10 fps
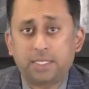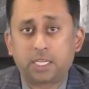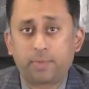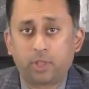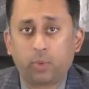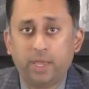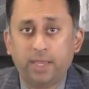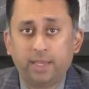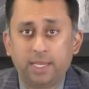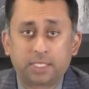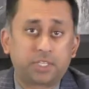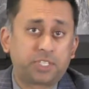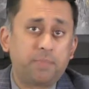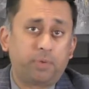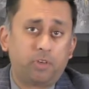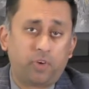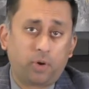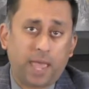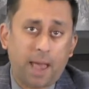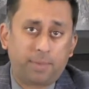tip of the week is a simple
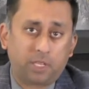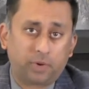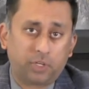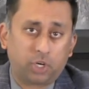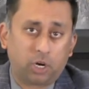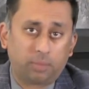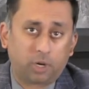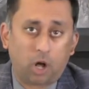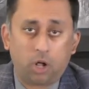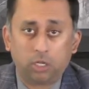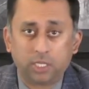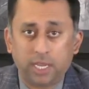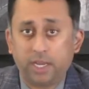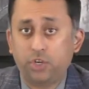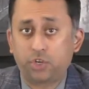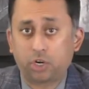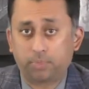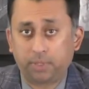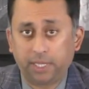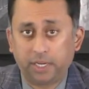vocabulary term called
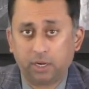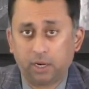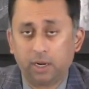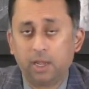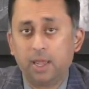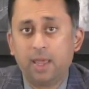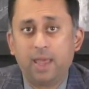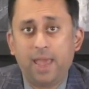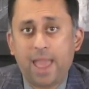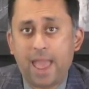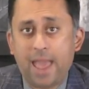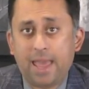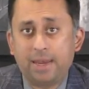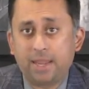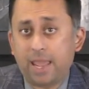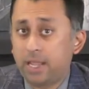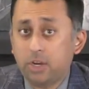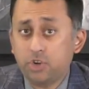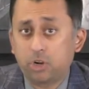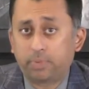interpleader. And an
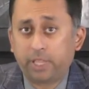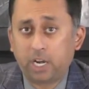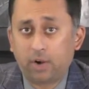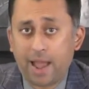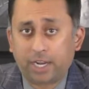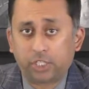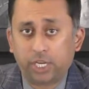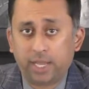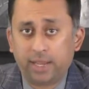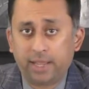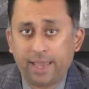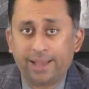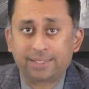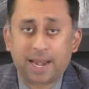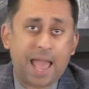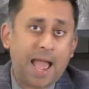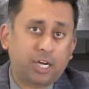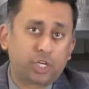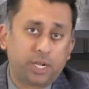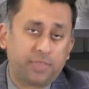interpleader action is an
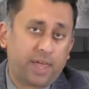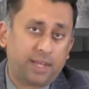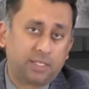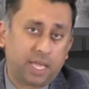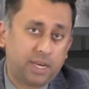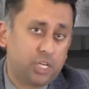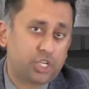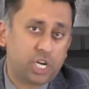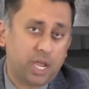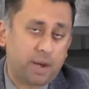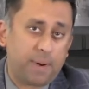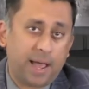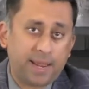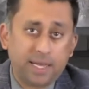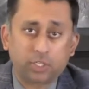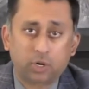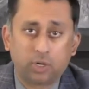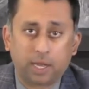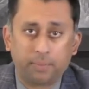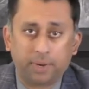action that is initiated by an escrow
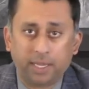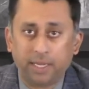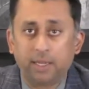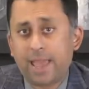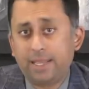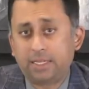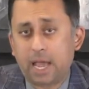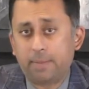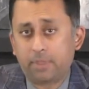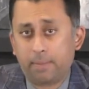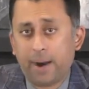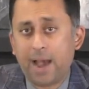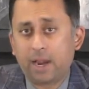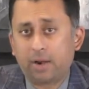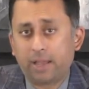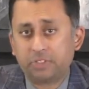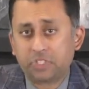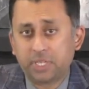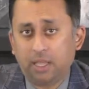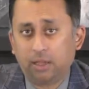company anytime the buyer and
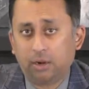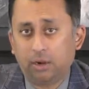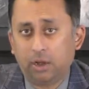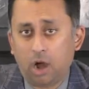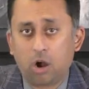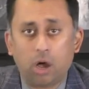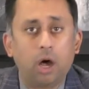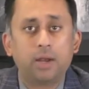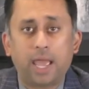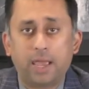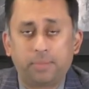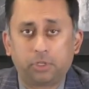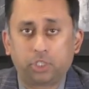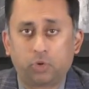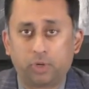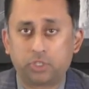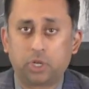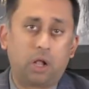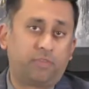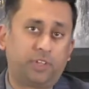seller are unable to
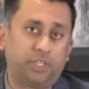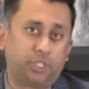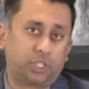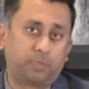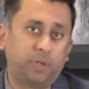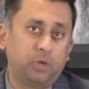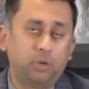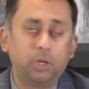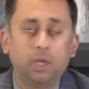resolve a dispute